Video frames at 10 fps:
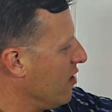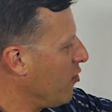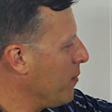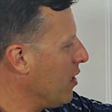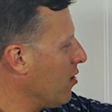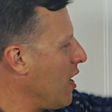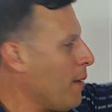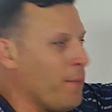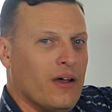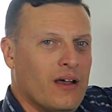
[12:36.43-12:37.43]
From here
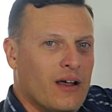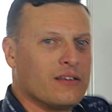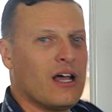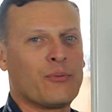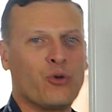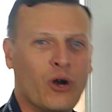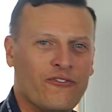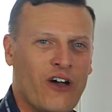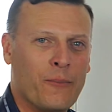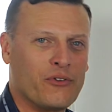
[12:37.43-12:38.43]
up, top
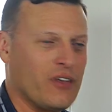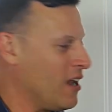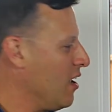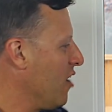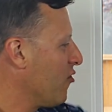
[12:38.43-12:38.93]
25%.